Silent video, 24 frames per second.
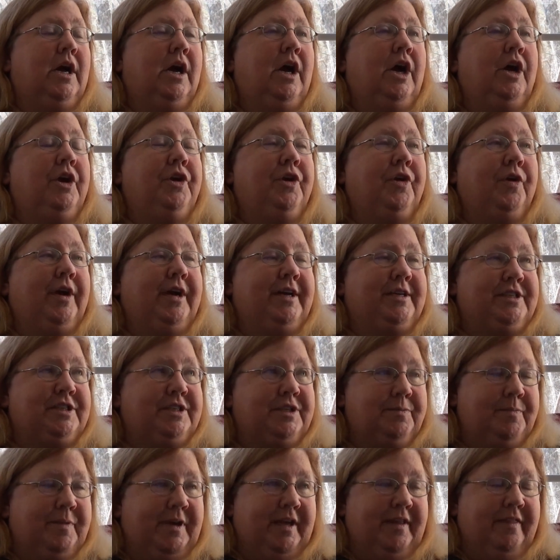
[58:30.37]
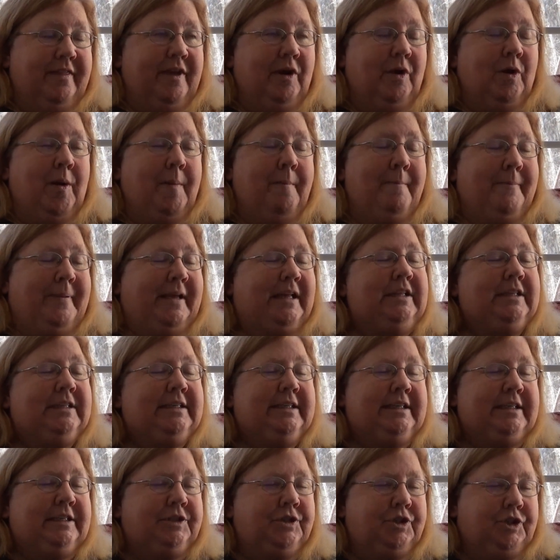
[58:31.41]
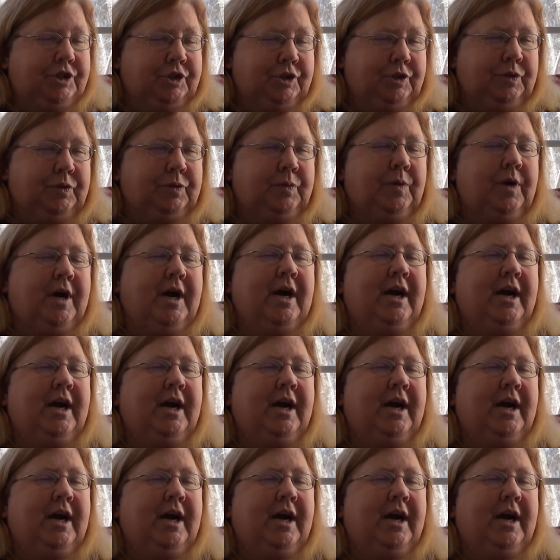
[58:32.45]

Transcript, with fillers: underestimate their ability to